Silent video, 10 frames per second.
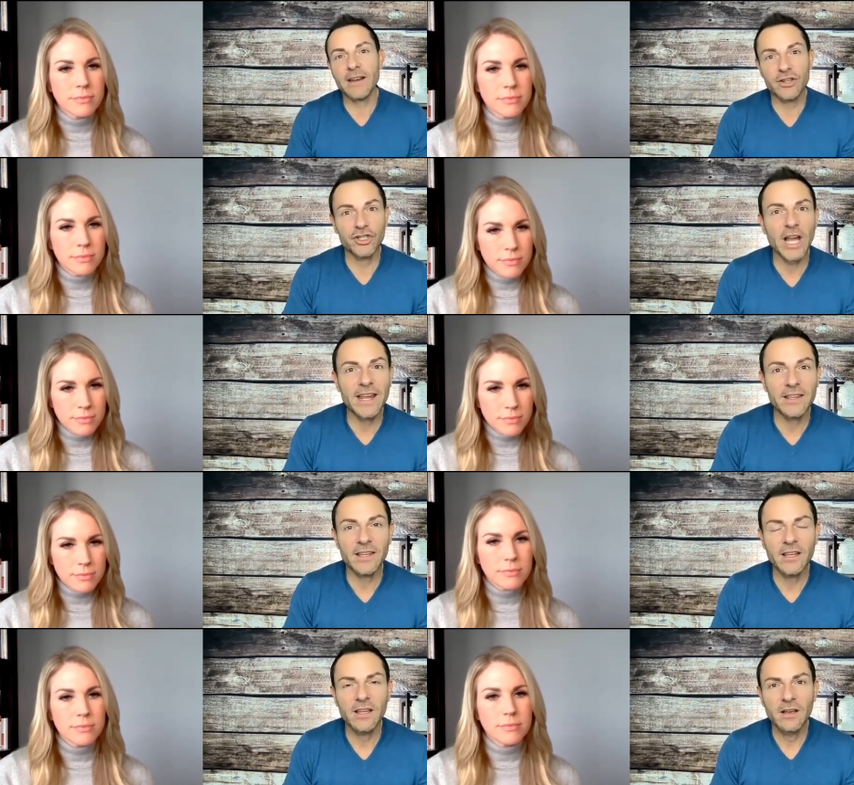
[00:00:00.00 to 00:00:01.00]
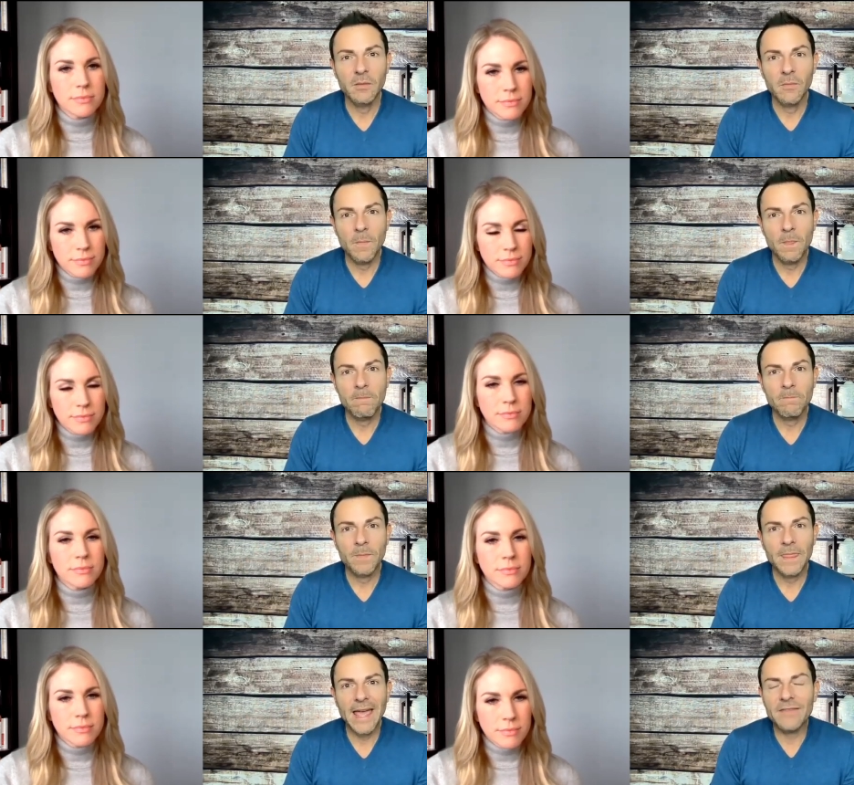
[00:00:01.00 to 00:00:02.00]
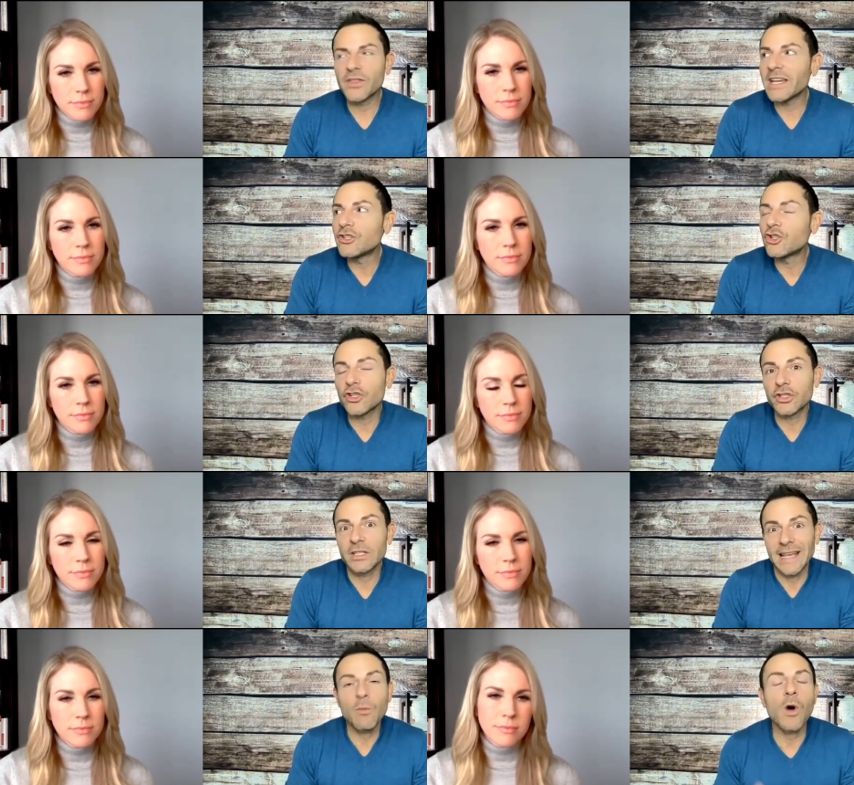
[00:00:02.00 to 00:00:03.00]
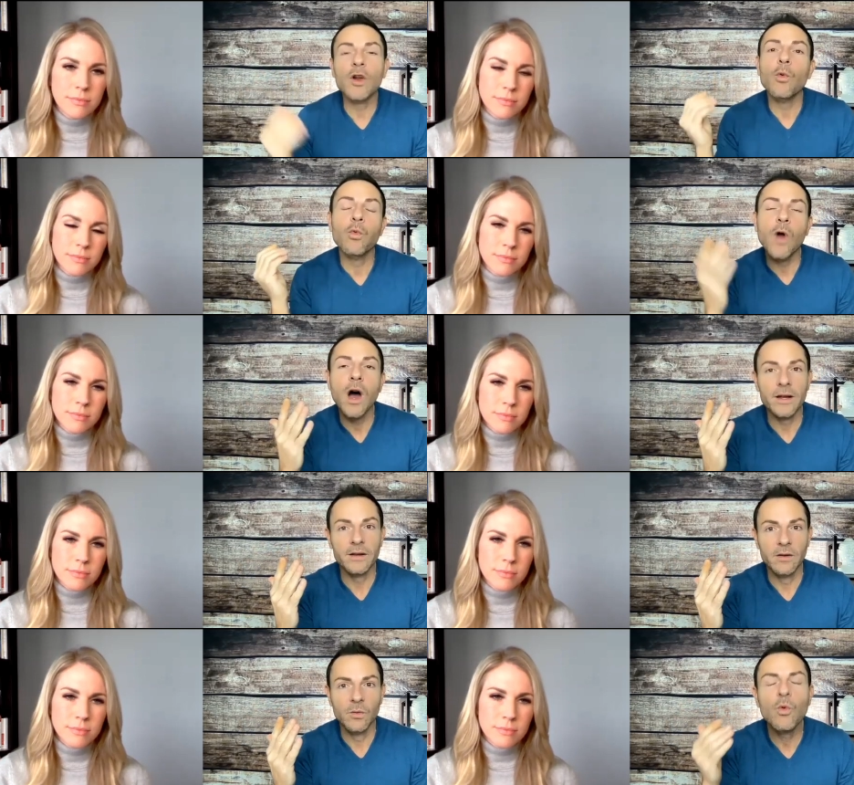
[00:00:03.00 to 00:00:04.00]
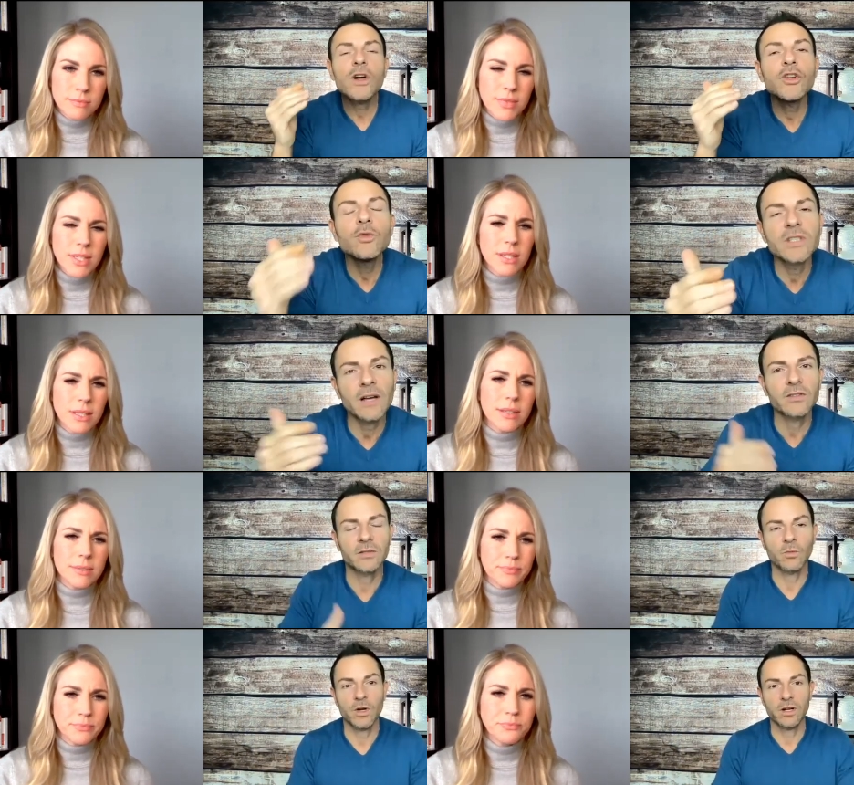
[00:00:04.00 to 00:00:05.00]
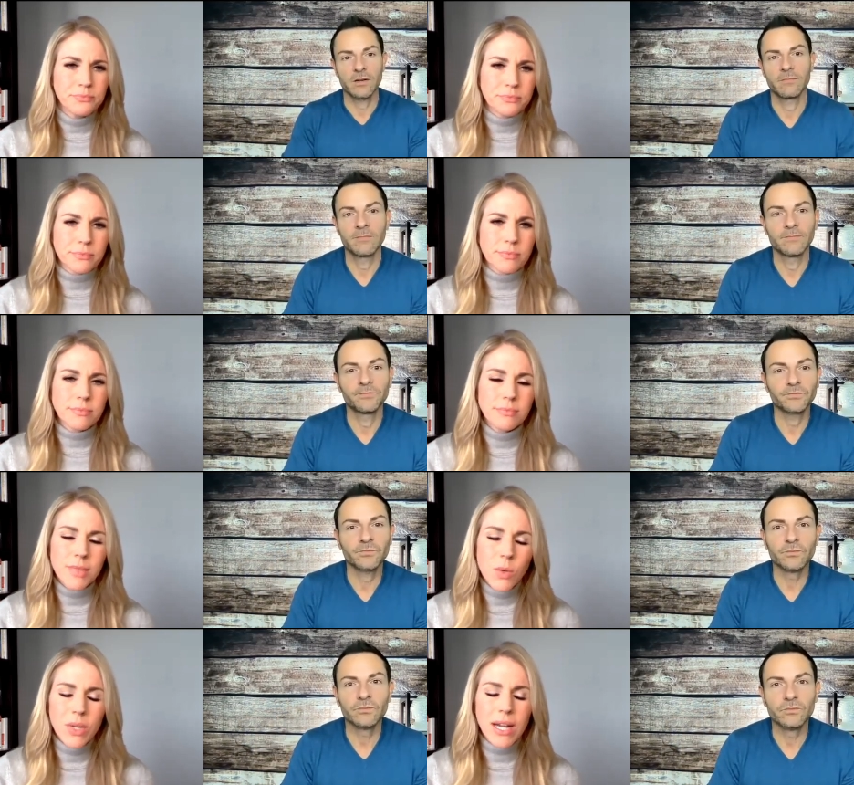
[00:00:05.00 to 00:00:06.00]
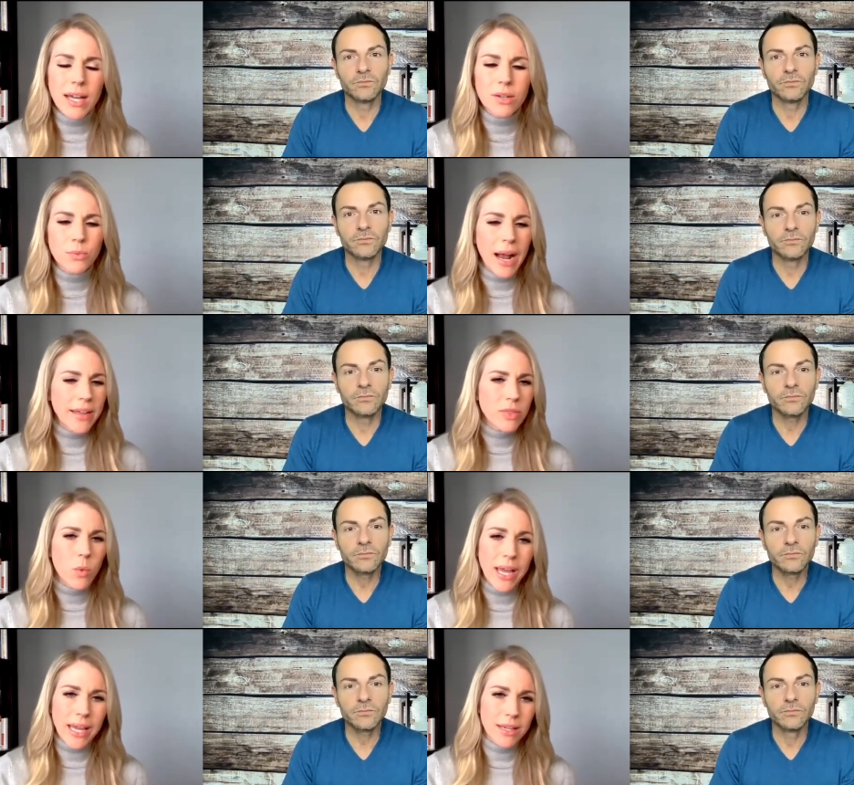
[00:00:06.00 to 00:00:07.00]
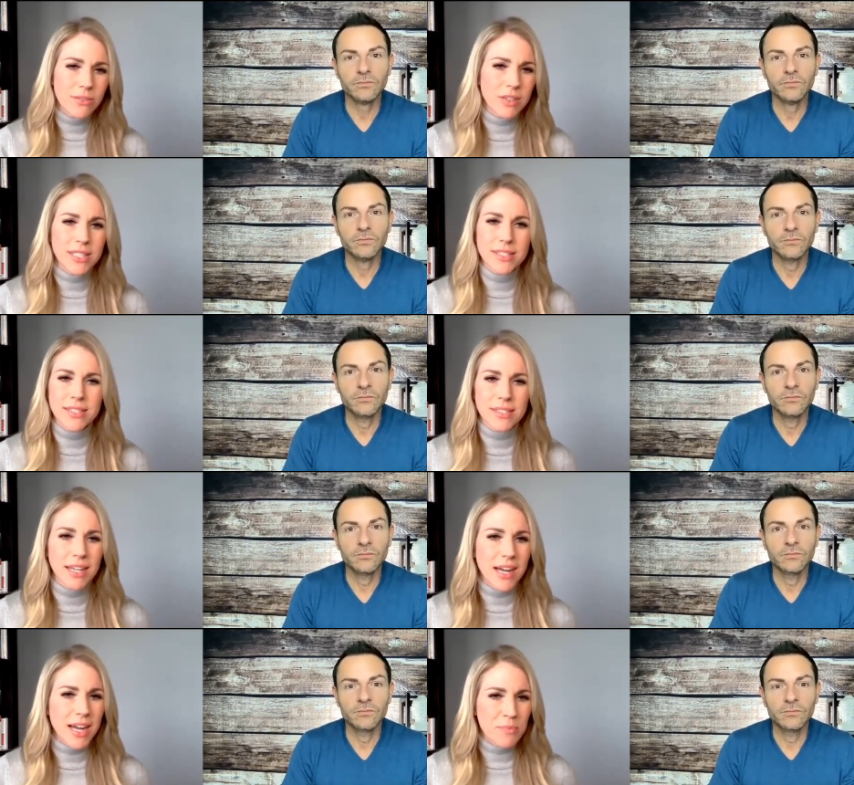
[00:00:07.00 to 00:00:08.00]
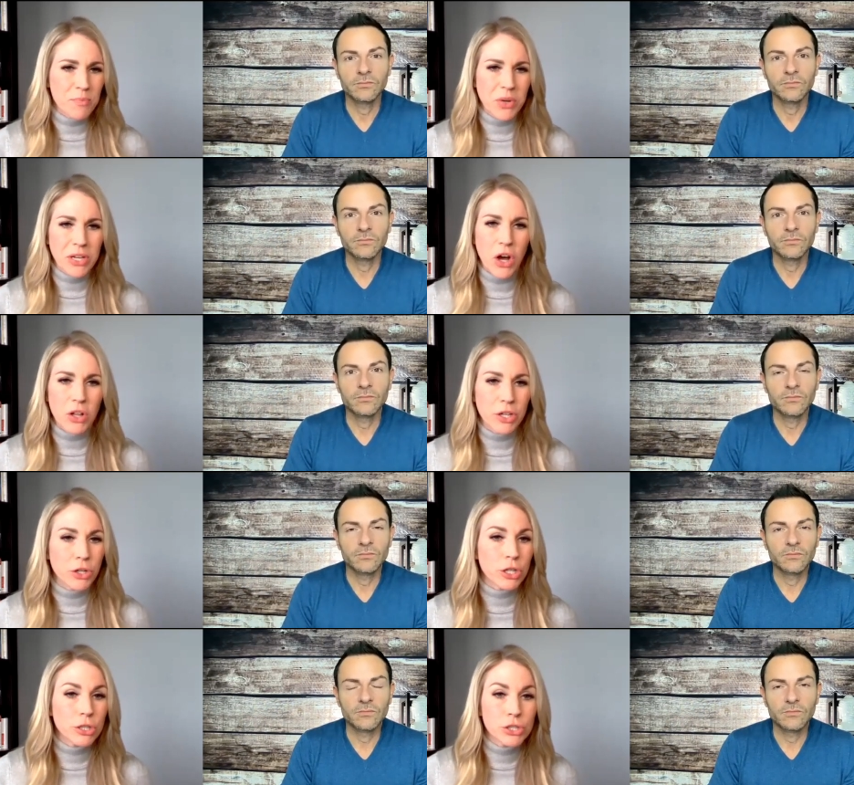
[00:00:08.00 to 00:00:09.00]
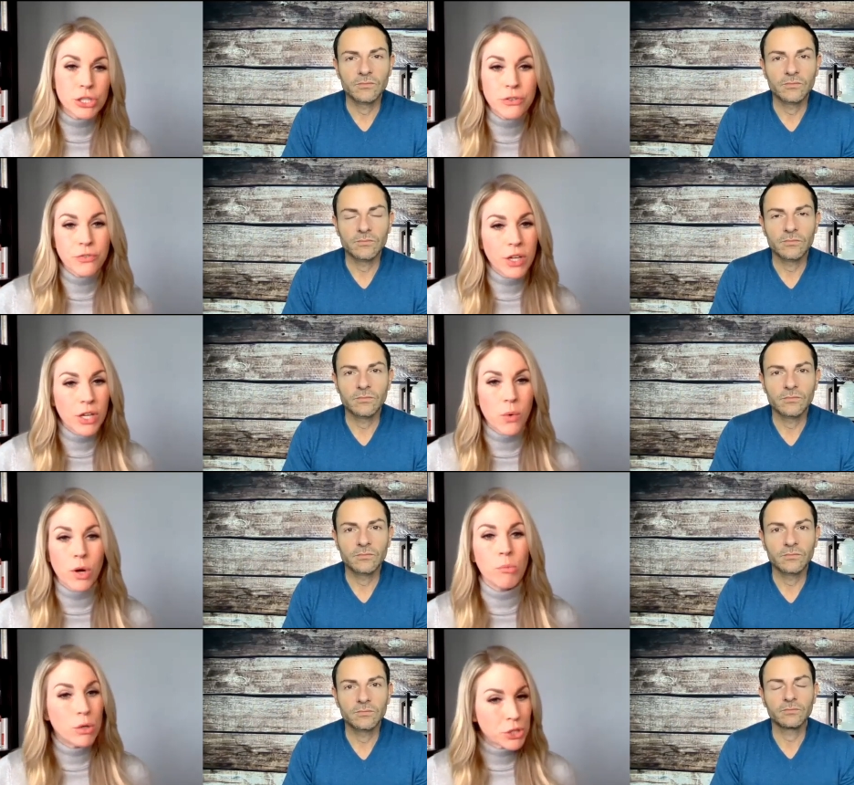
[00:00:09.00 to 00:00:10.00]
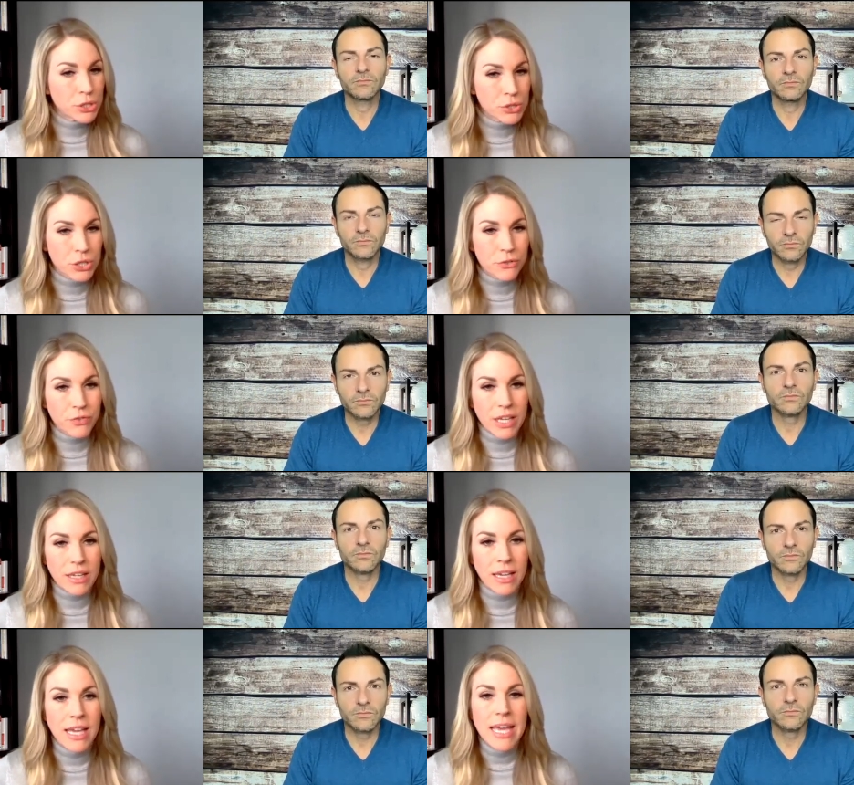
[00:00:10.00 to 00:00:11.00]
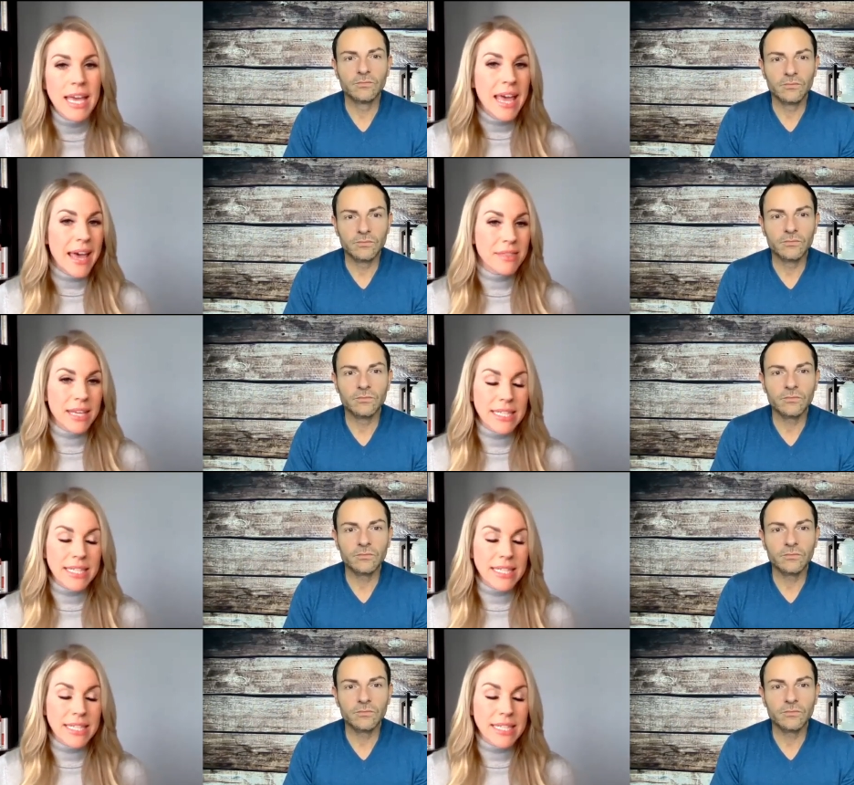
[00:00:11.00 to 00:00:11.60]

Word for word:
Speaker 1: getting shaky, and they just they want to run. What do you tell someone?
Speaker 2: we got to ride the wave. It's, um, we call it urge surfing or emotion surfing. And the